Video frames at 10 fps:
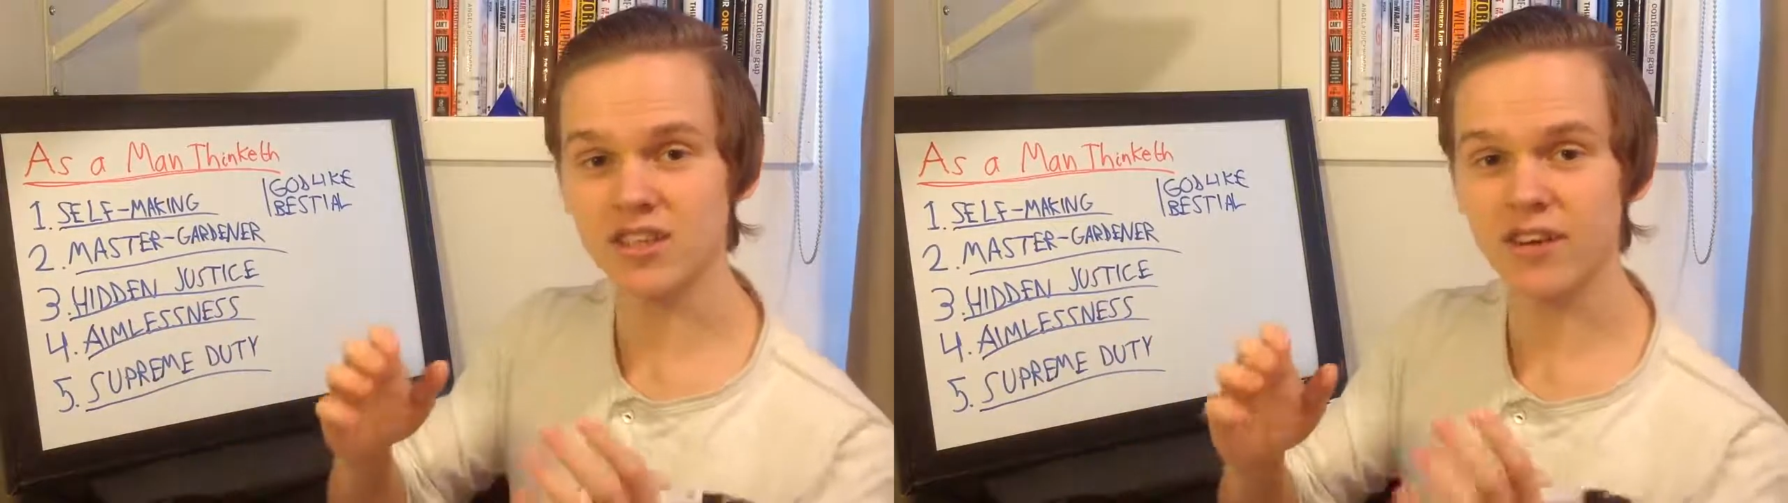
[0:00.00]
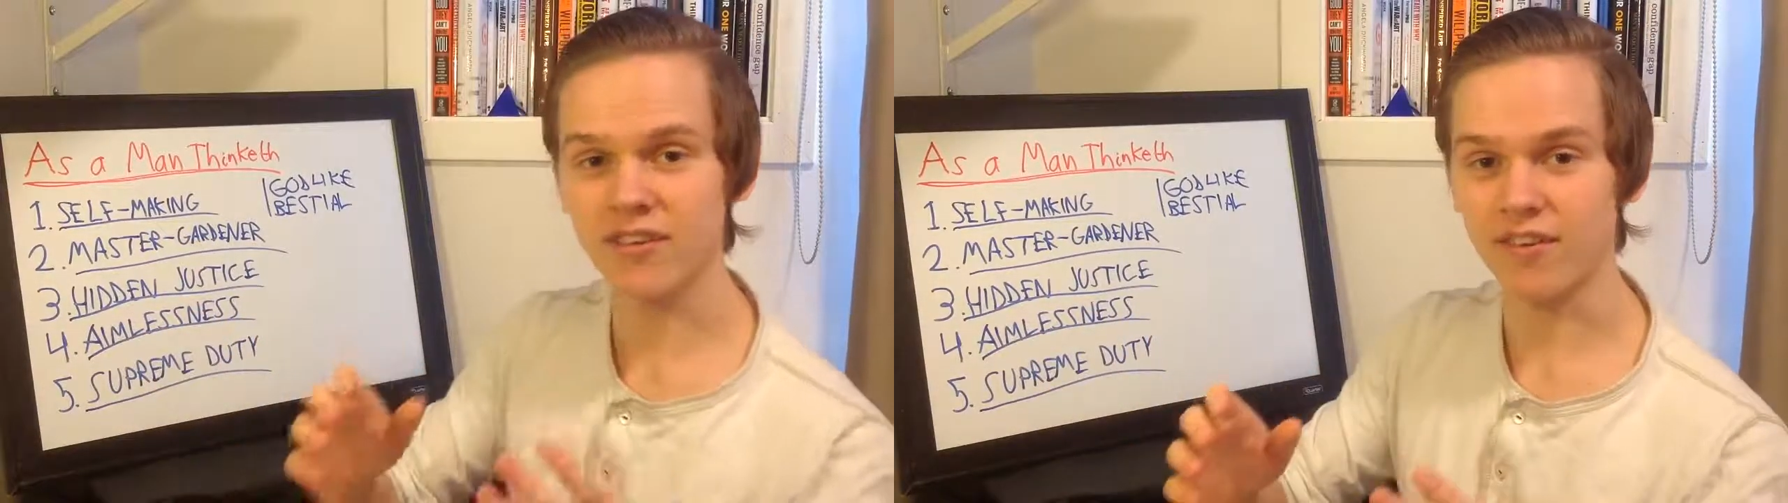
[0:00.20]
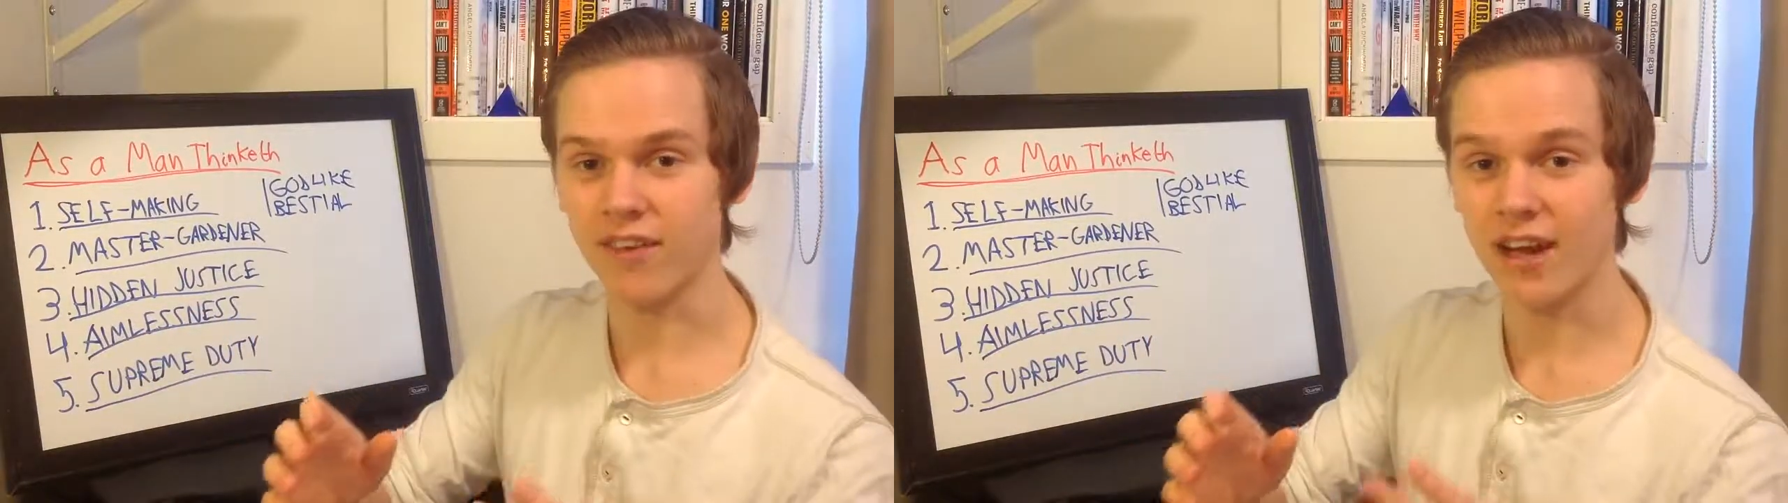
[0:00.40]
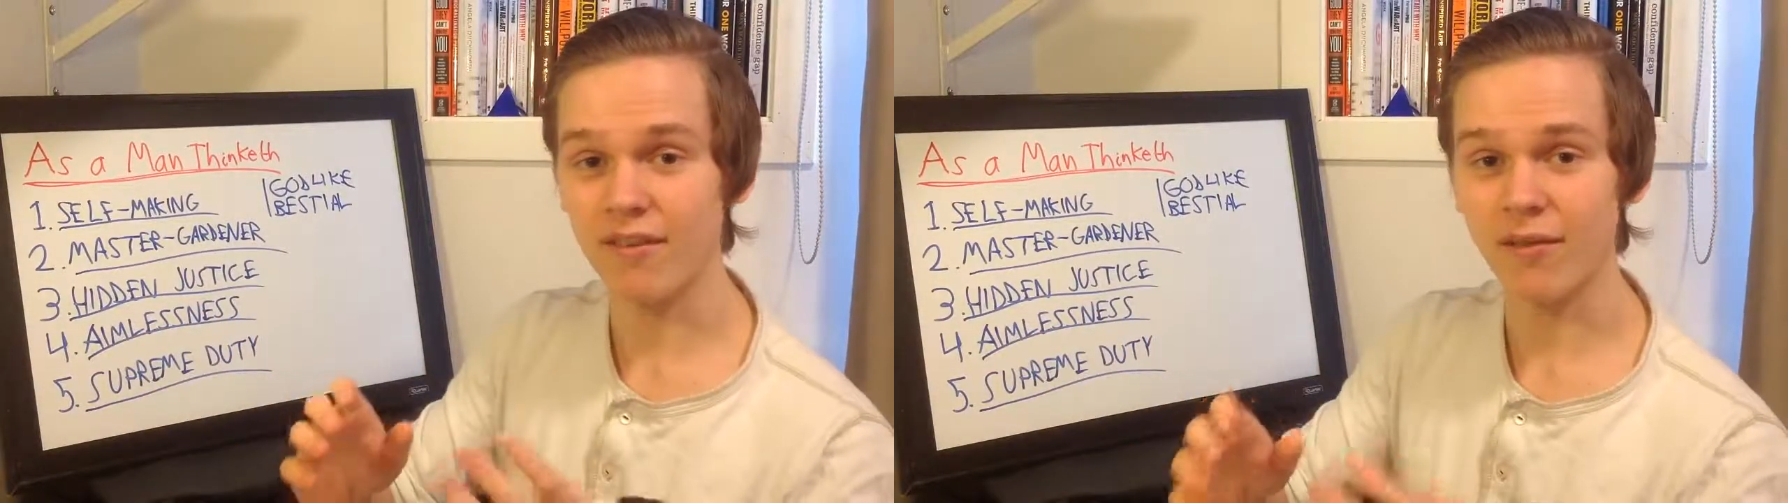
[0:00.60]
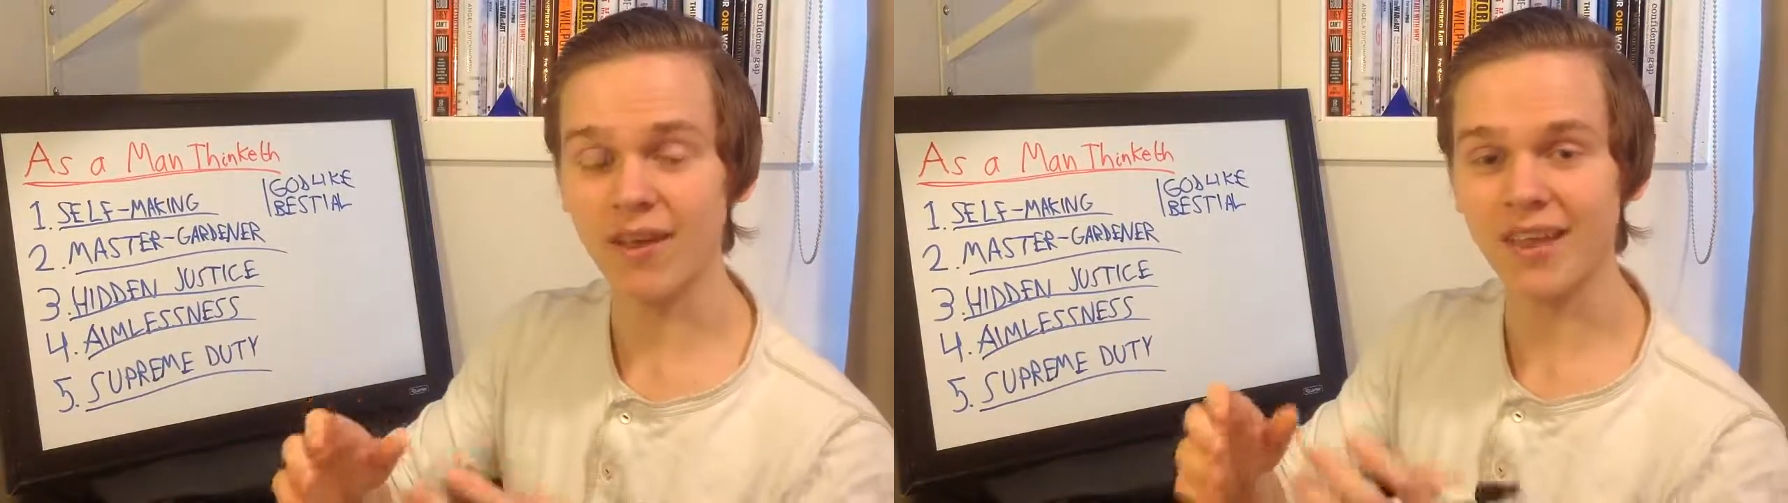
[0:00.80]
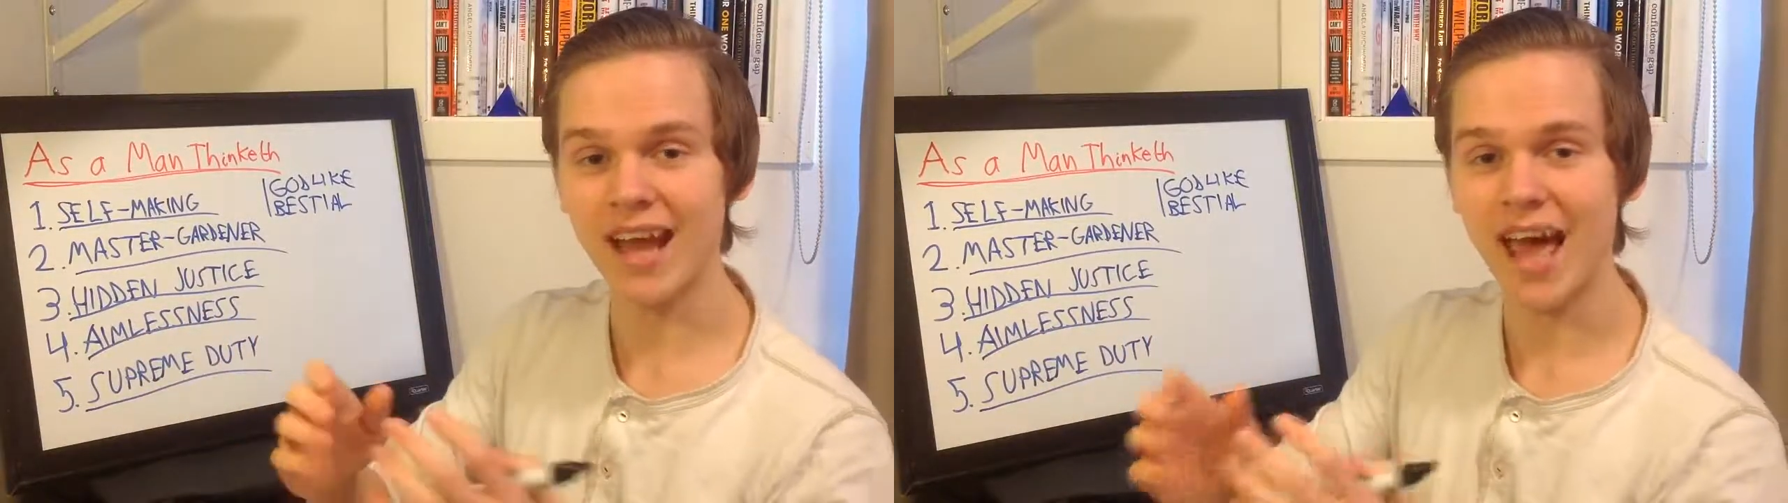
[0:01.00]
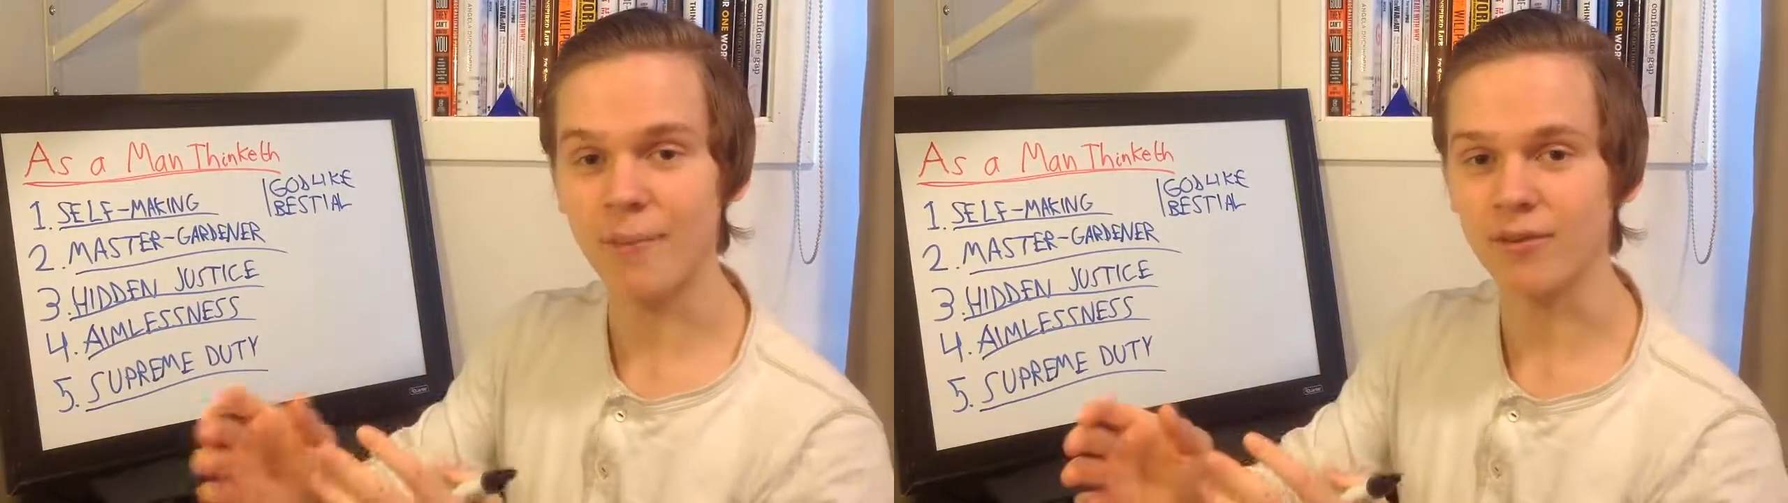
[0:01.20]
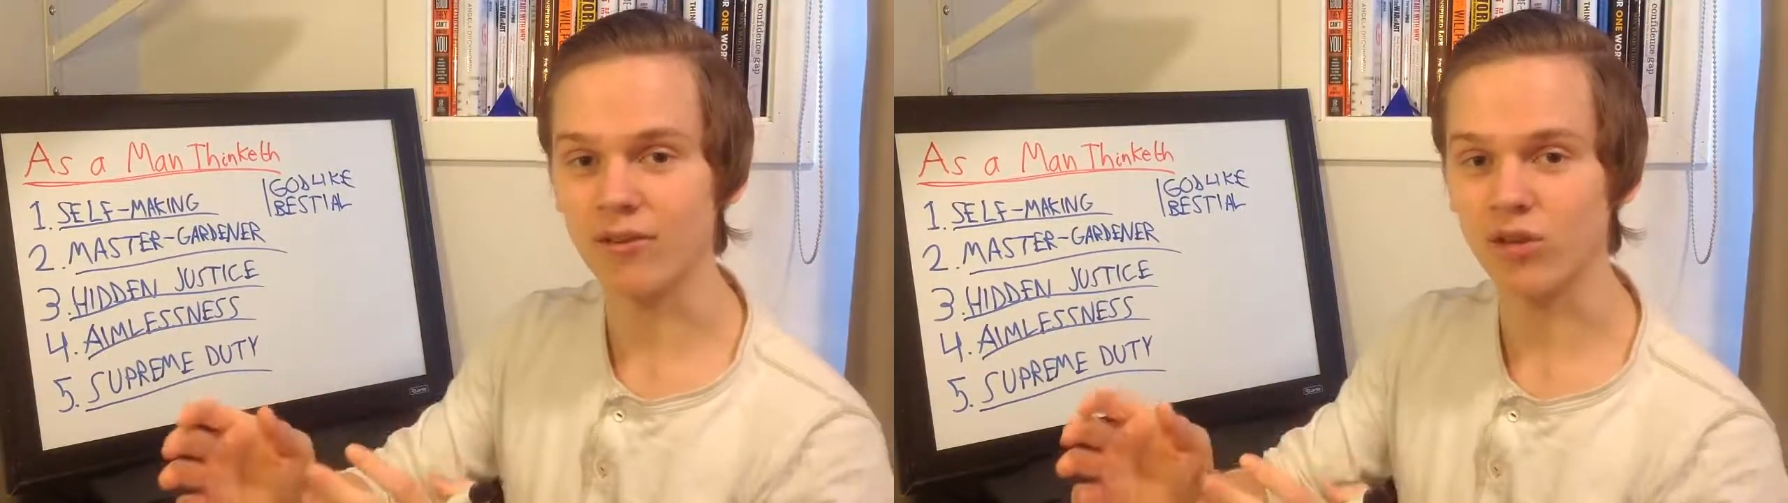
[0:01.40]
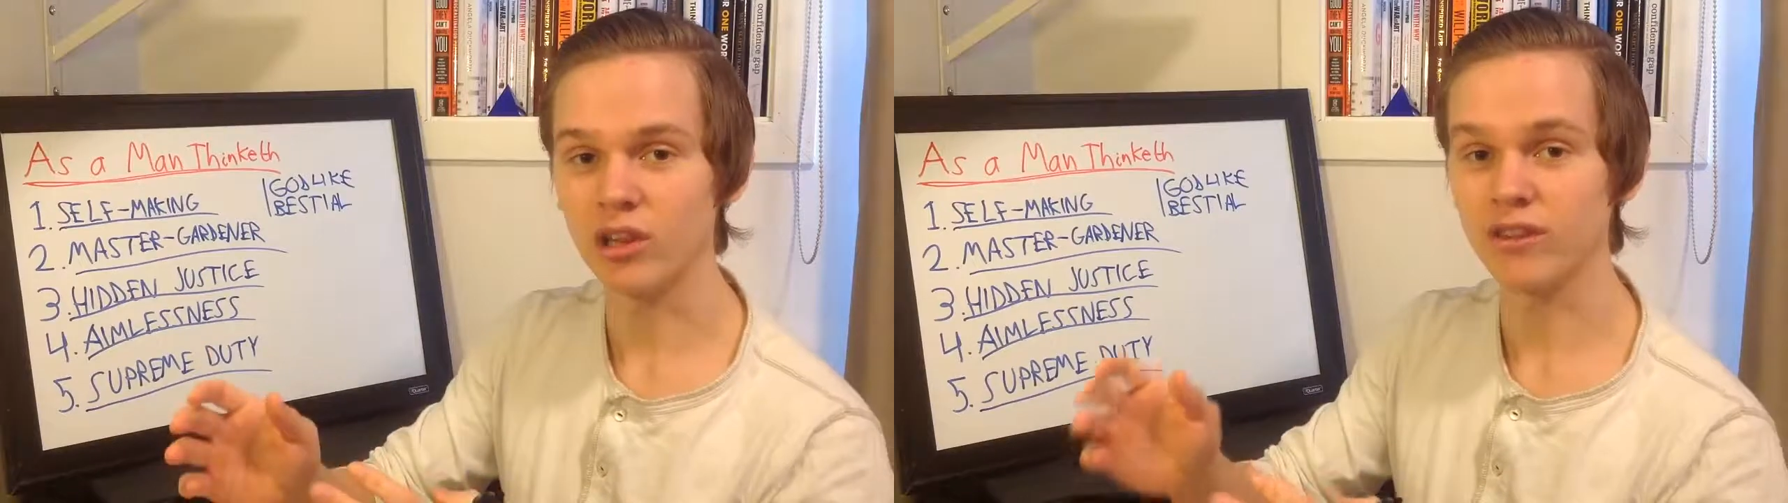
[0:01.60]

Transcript: justice in everything that happens,